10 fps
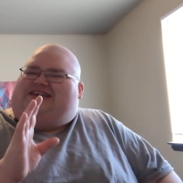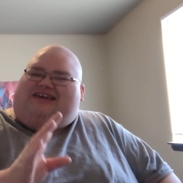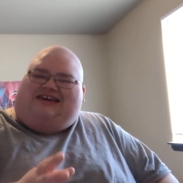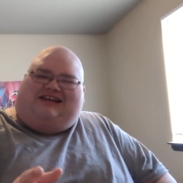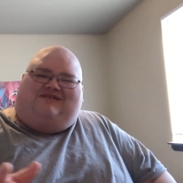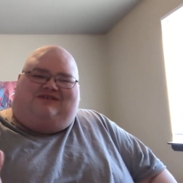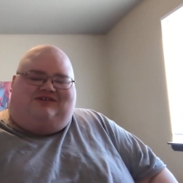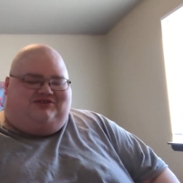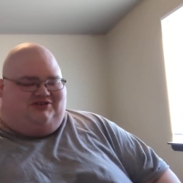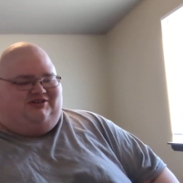kiddie
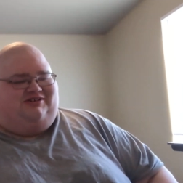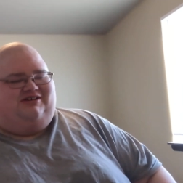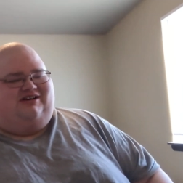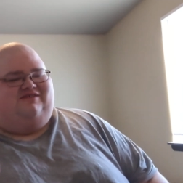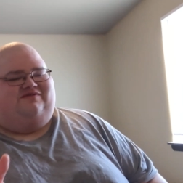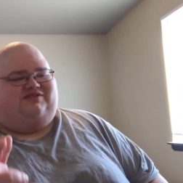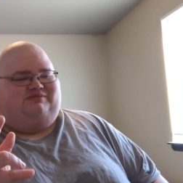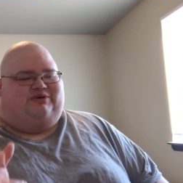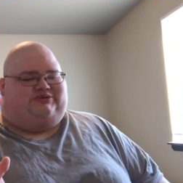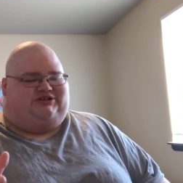version of the
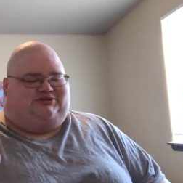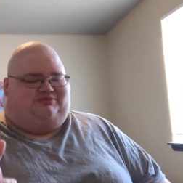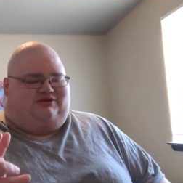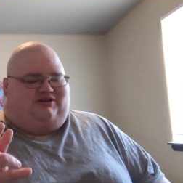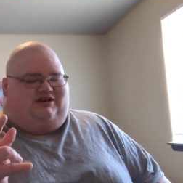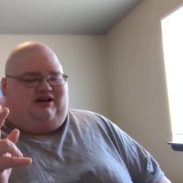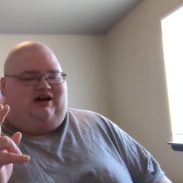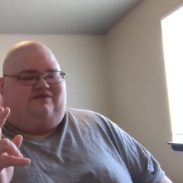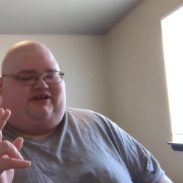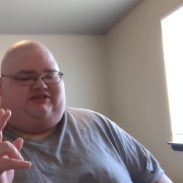Moses,
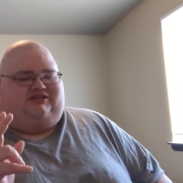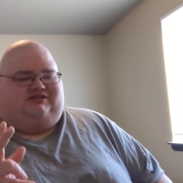of like